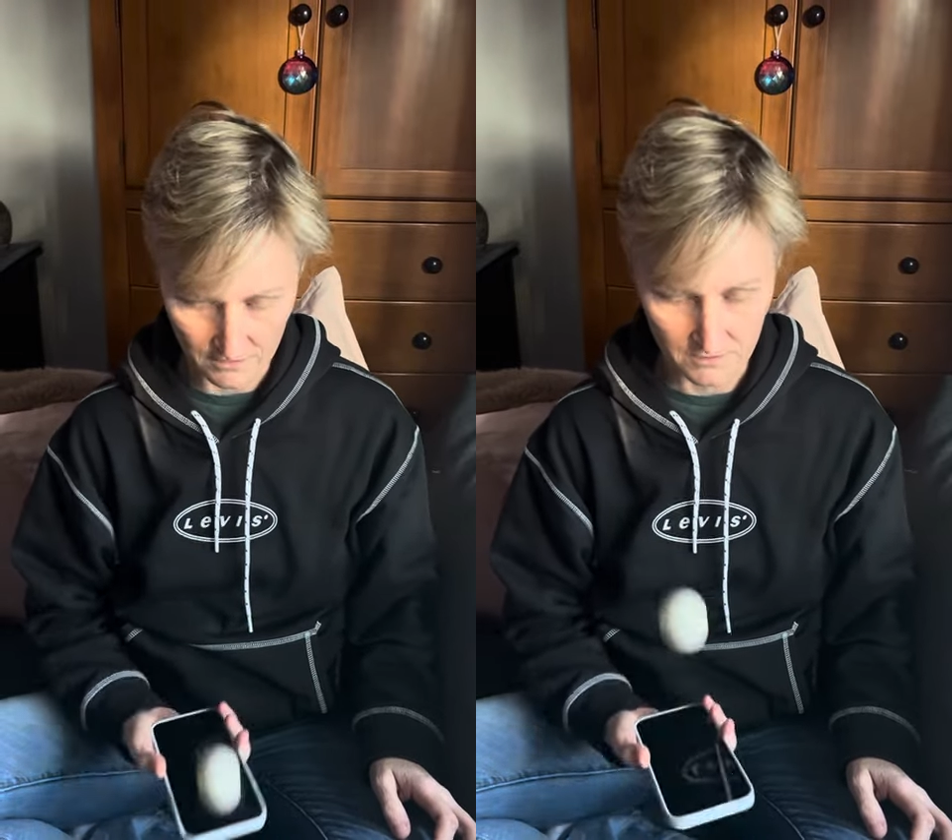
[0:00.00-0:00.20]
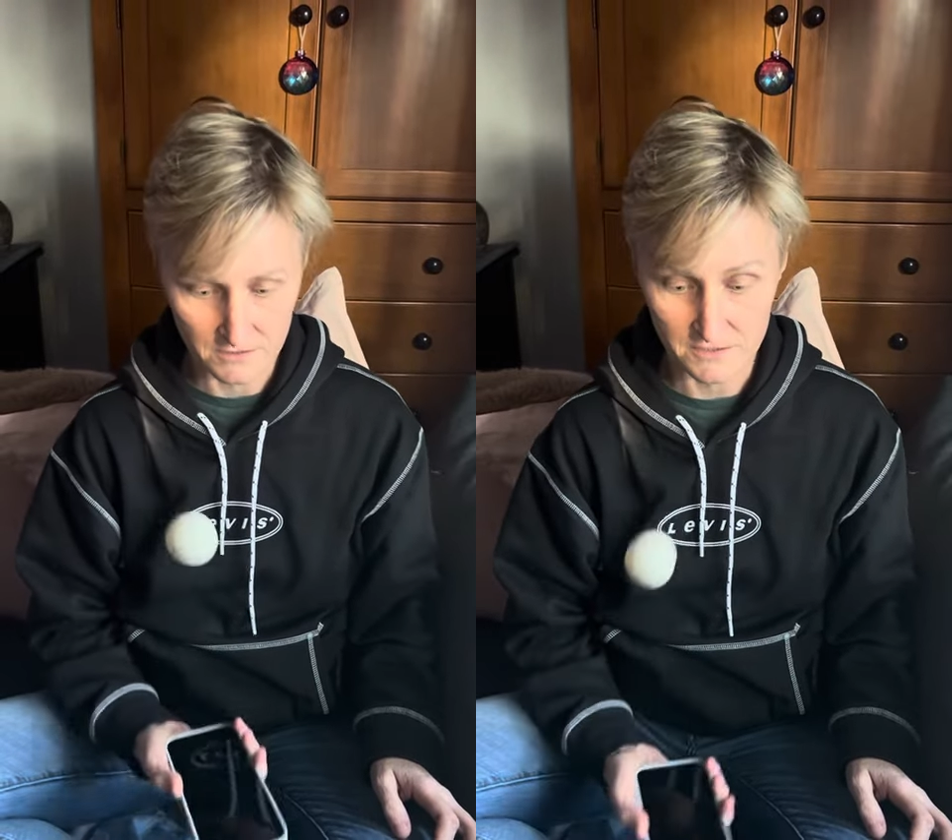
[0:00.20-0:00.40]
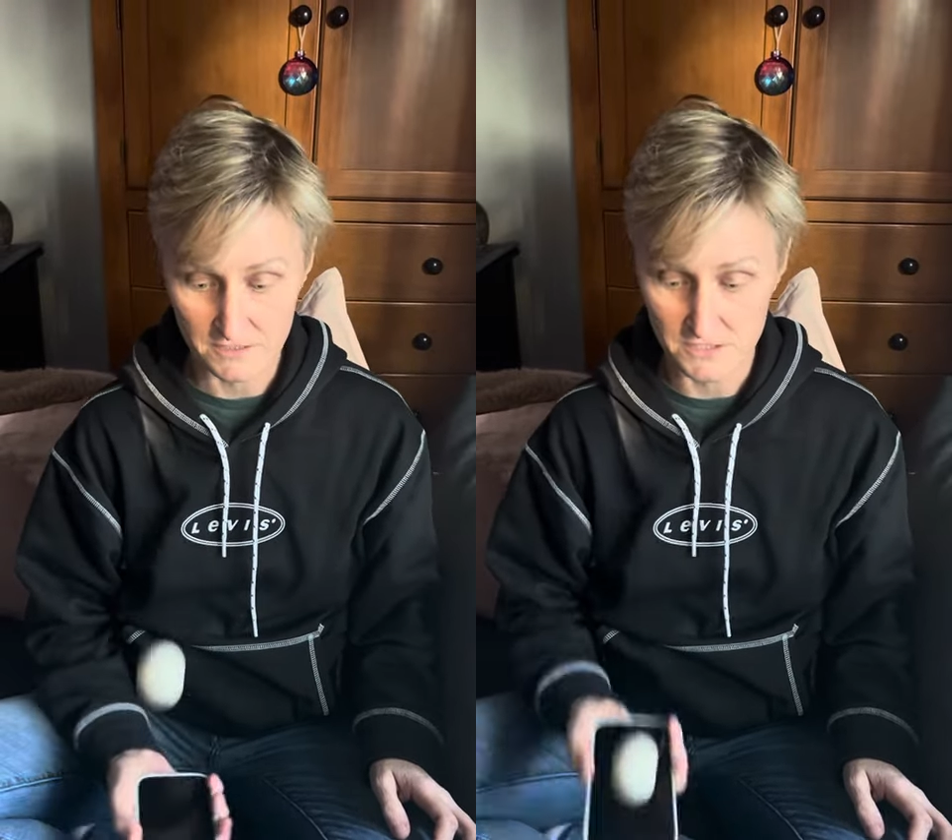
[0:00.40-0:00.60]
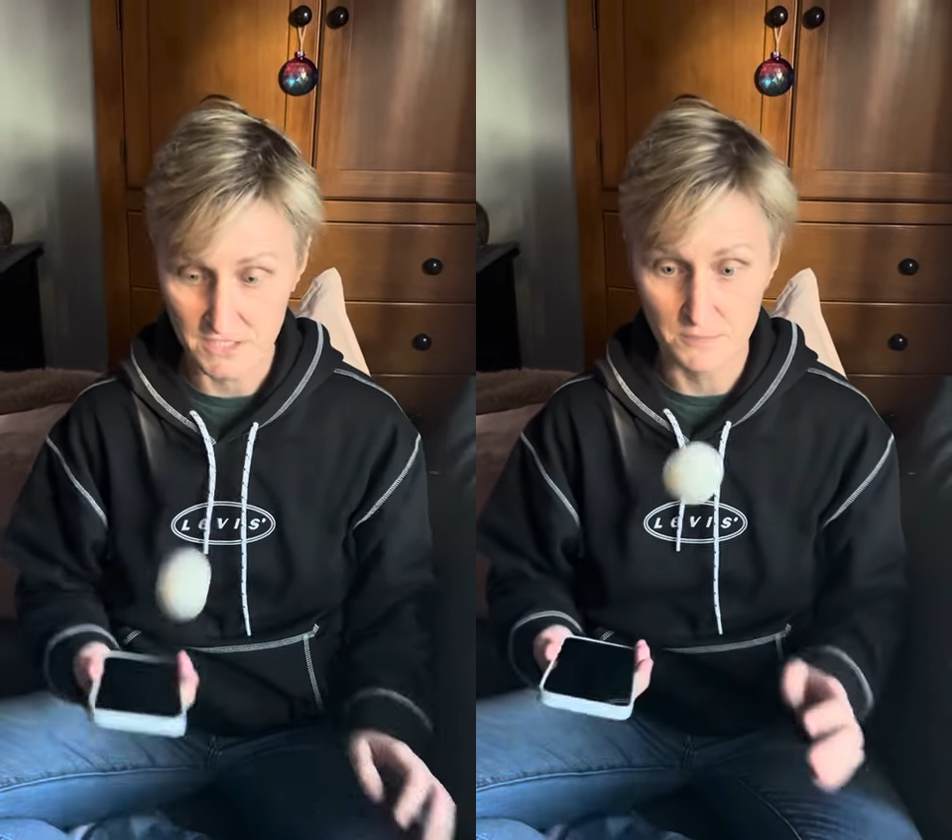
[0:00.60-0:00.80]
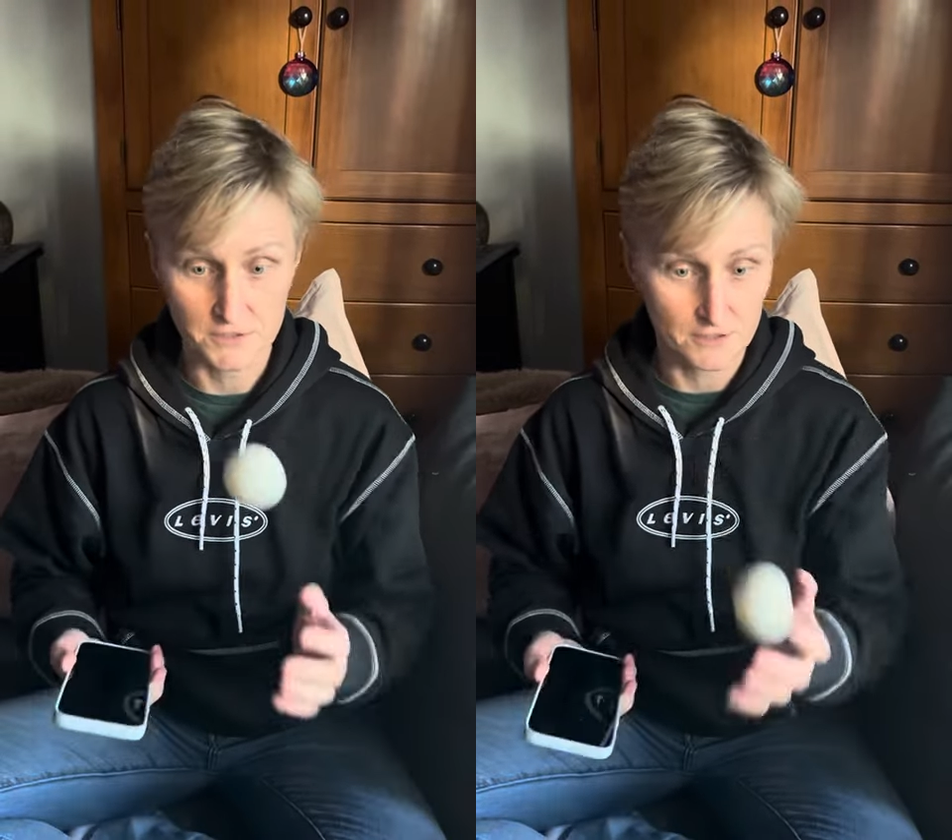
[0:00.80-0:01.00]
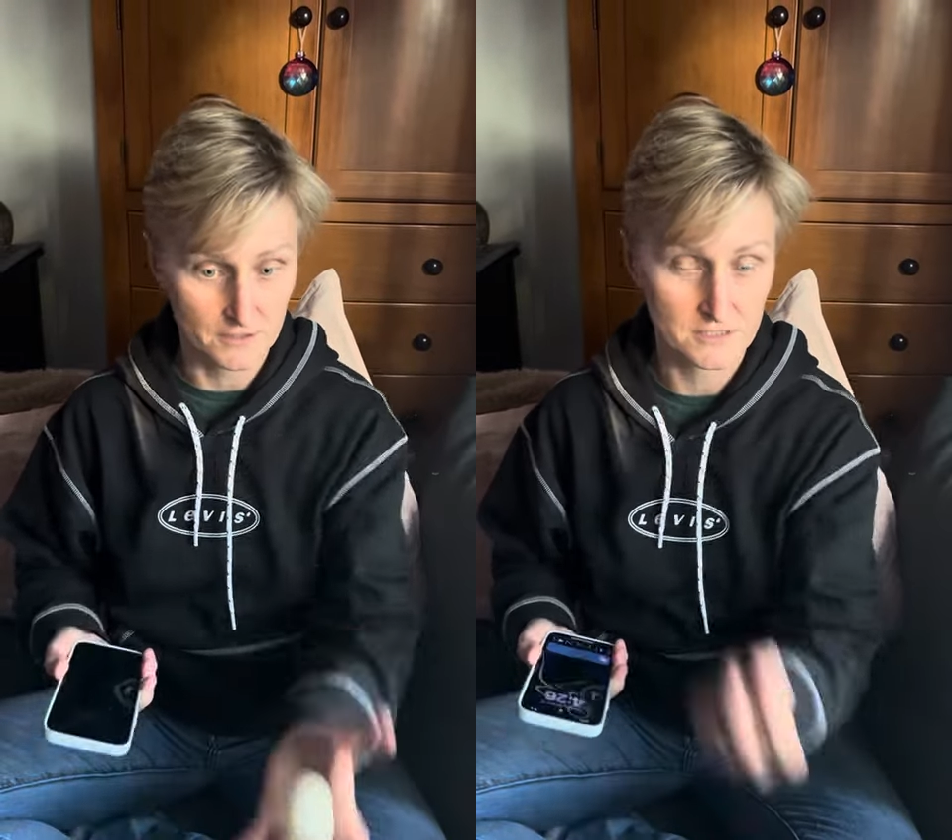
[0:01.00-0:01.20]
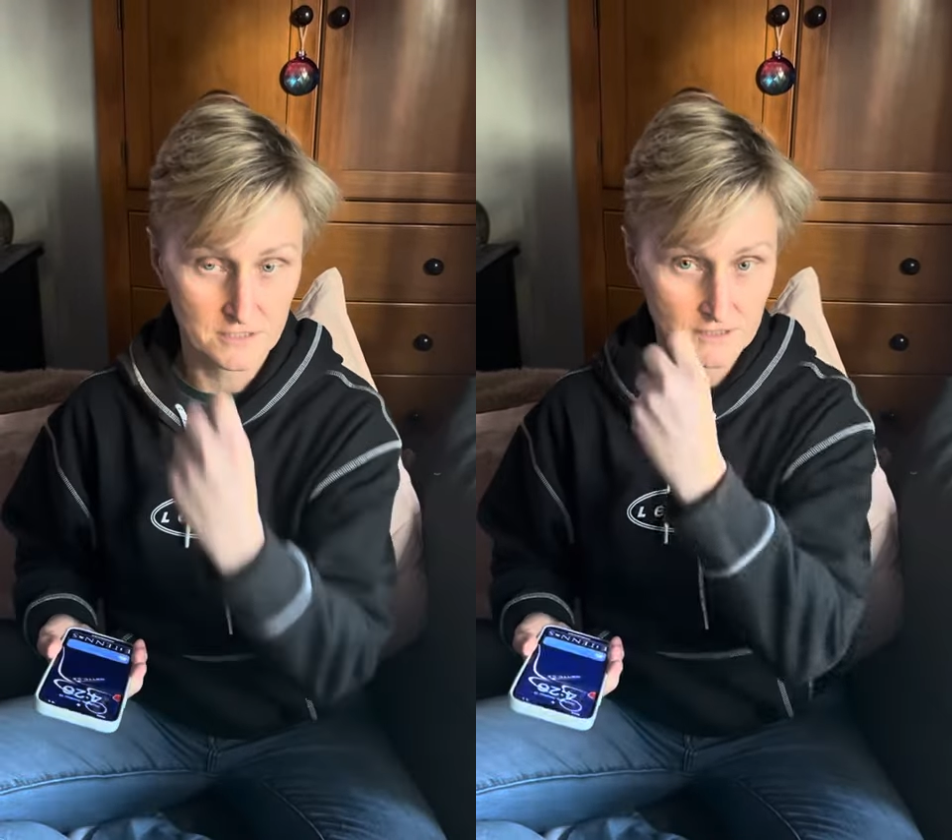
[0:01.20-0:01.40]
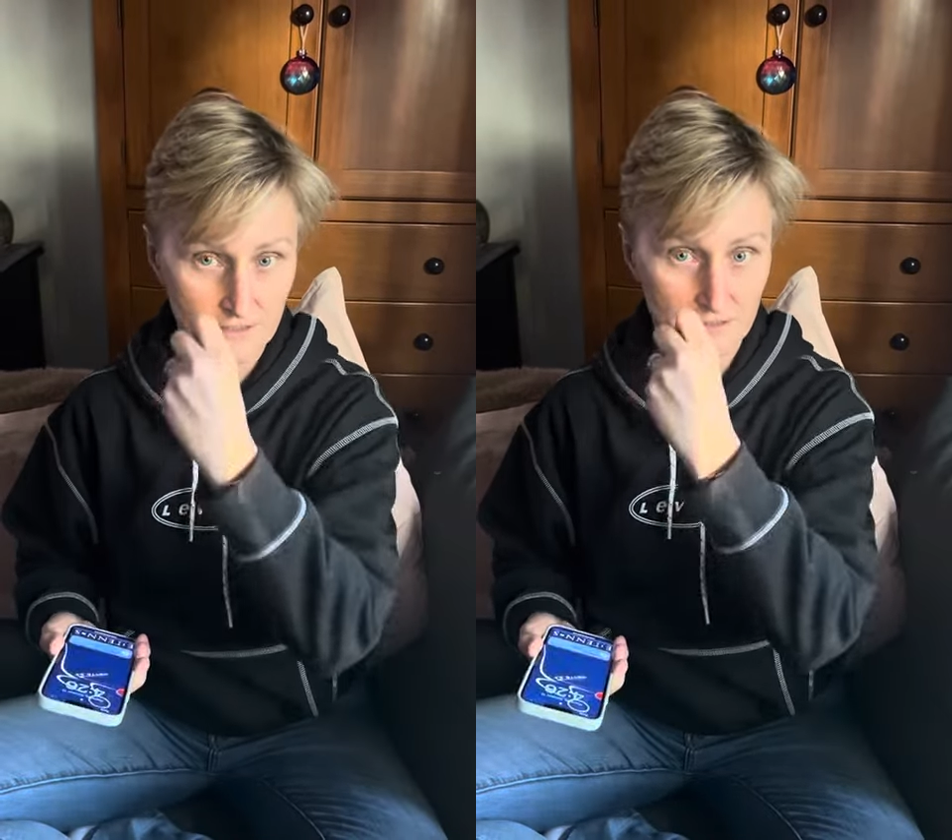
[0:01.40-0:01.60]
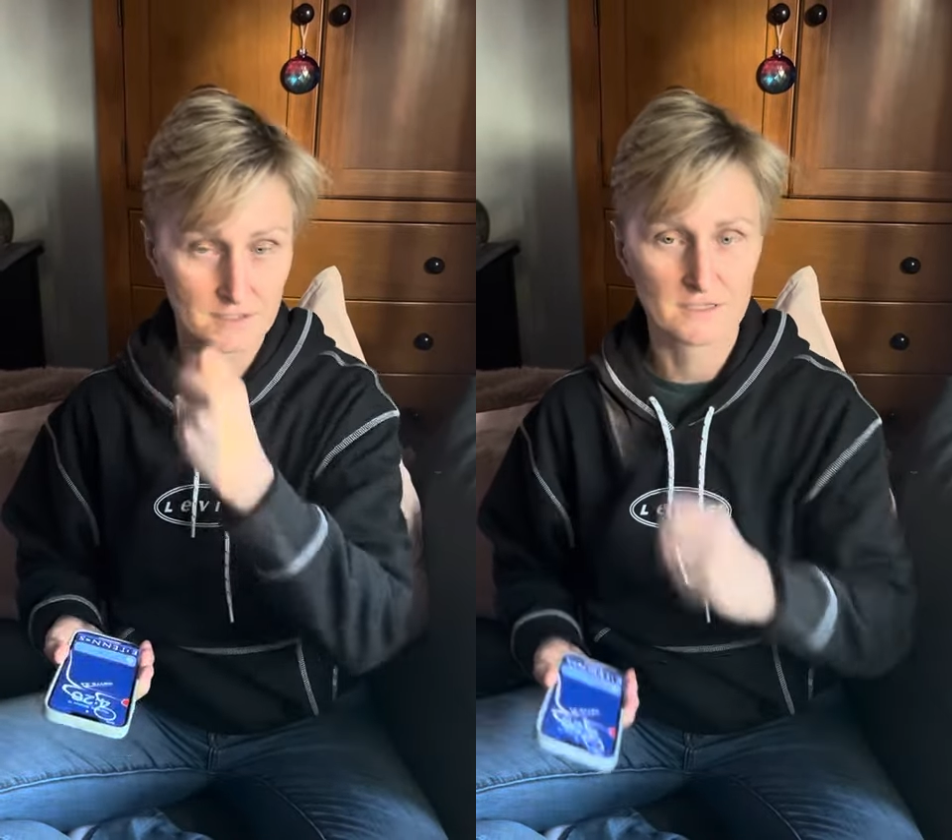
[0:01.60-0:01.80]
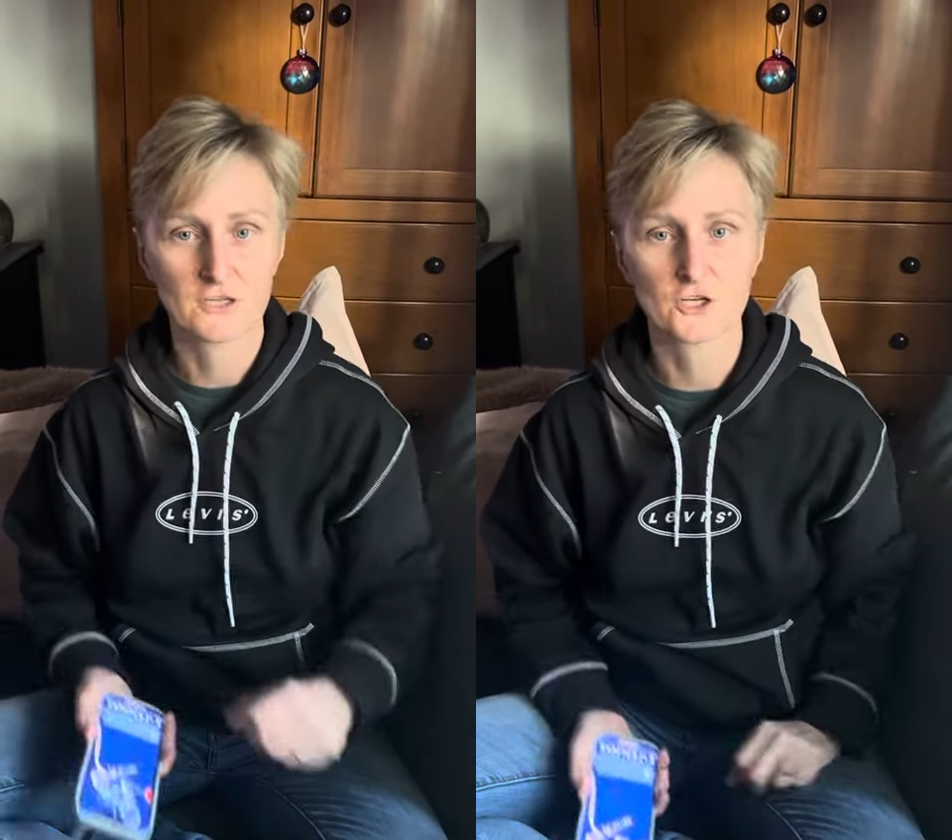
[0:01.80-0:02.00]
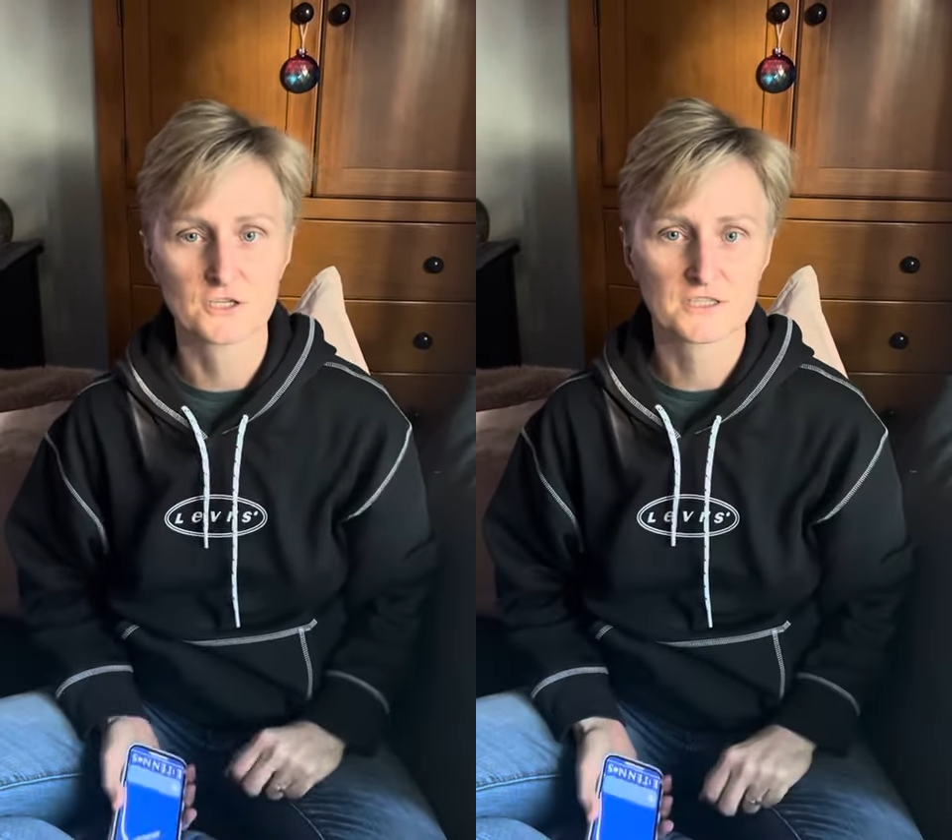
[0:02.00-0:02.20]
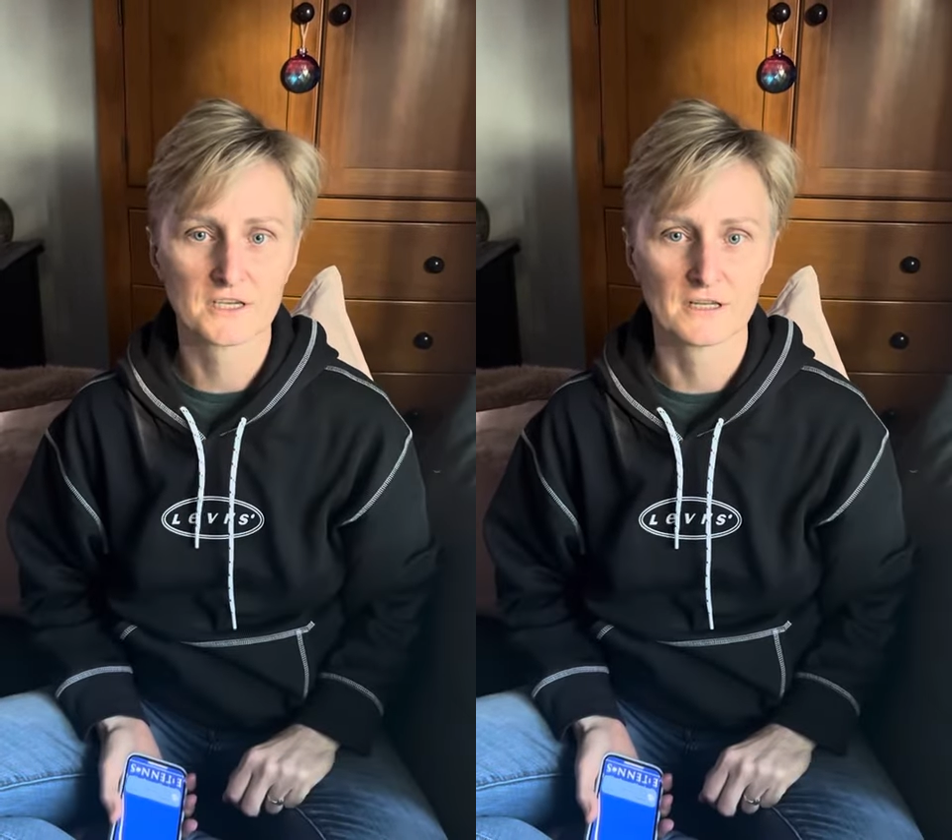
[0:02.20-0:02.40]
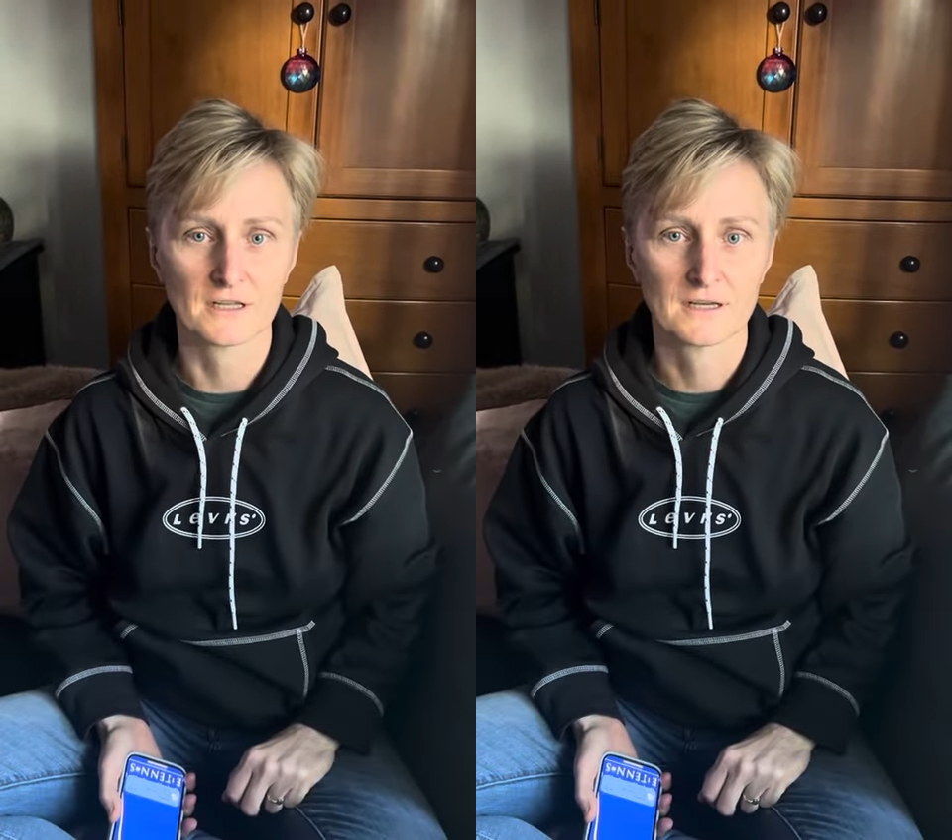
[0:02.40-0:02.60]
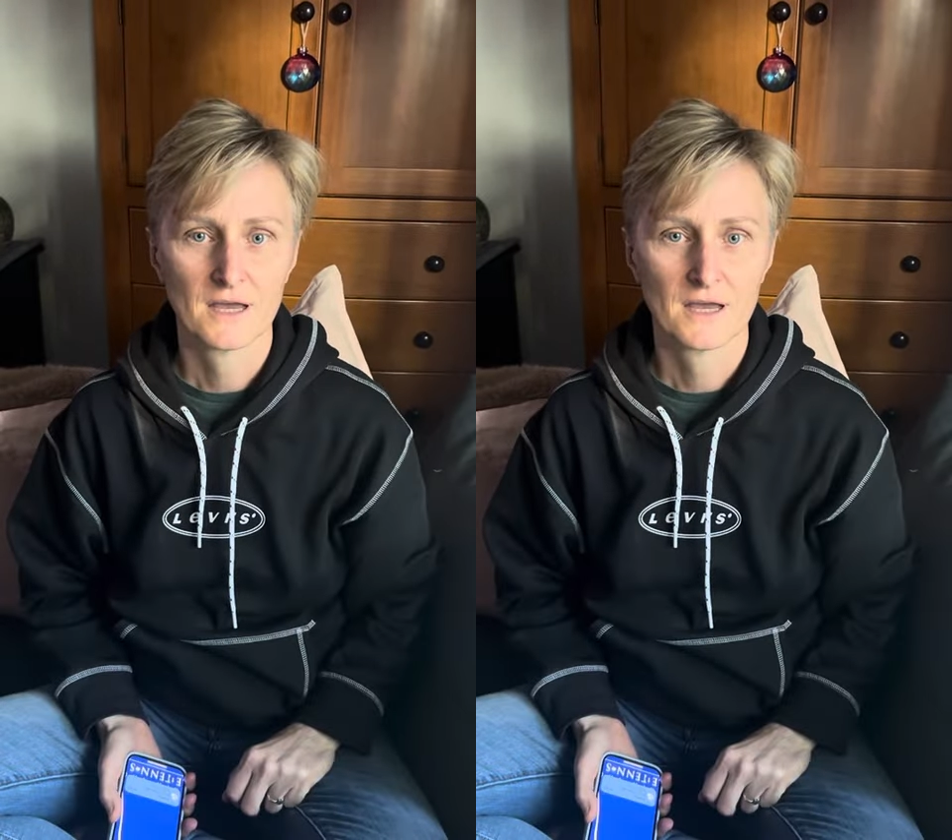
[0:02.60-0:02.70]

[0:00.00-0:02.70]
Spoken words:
This is table tennis. It's a learned skill.